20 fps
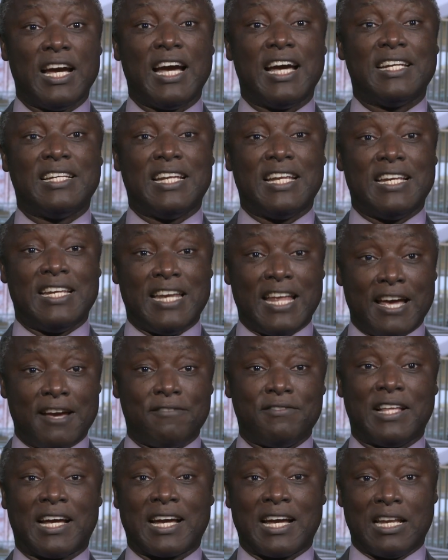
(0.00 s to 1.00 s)
and a
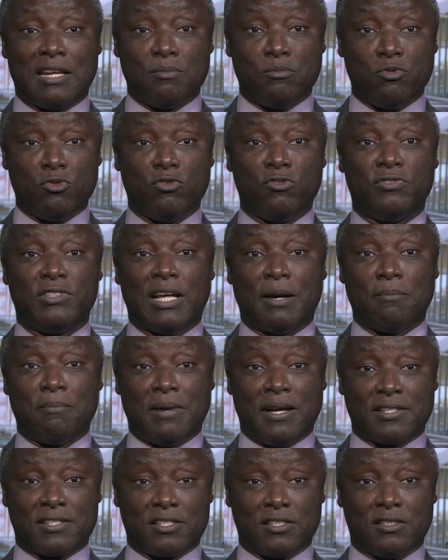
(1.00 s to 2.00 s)
nerve that can move that
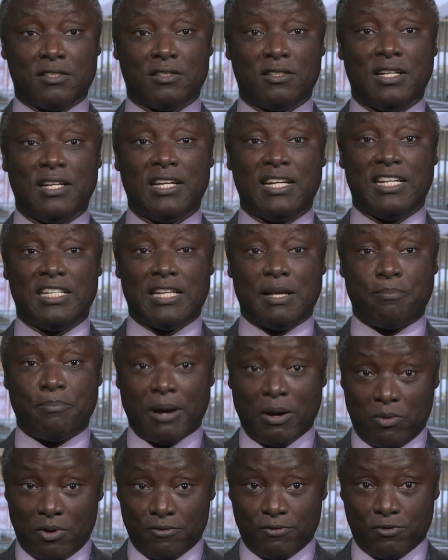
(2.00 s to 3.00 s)
muscle in a
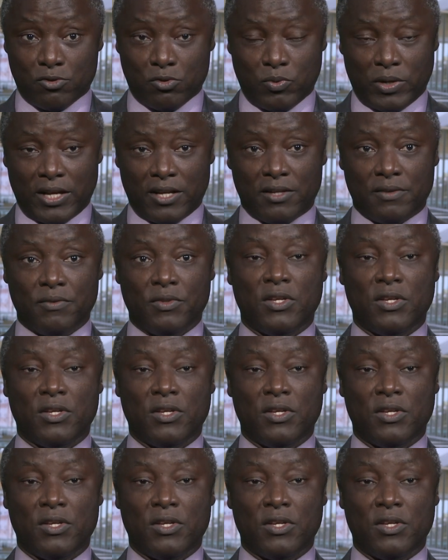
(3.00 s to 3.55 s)
powerful way.